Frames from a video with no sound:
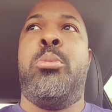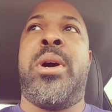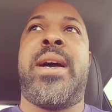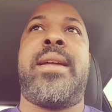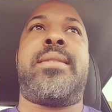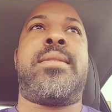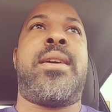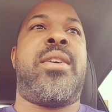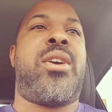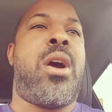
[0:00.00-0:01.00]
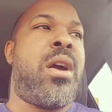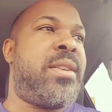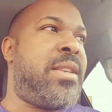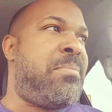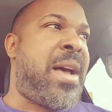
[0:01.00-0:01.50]
But, the car
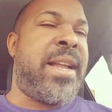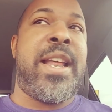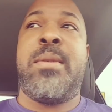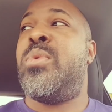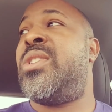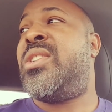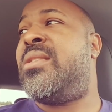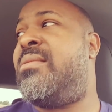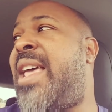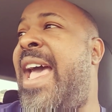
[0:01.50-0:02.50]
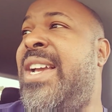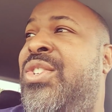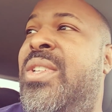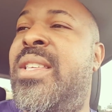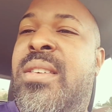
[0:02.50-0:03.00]
is in my name, which is
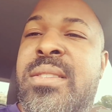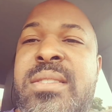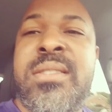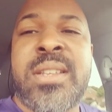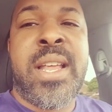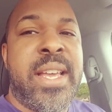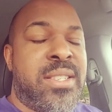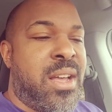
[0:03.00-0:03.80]
actually, this is a nice